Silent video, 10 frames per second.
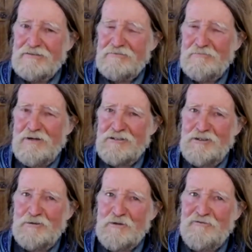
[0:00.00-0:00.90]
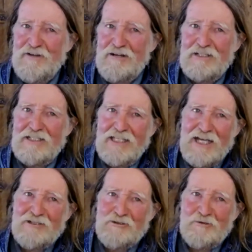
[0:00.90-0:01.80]
where you were fairly
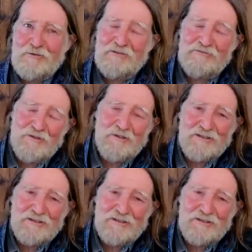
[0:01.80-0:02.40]
casual before.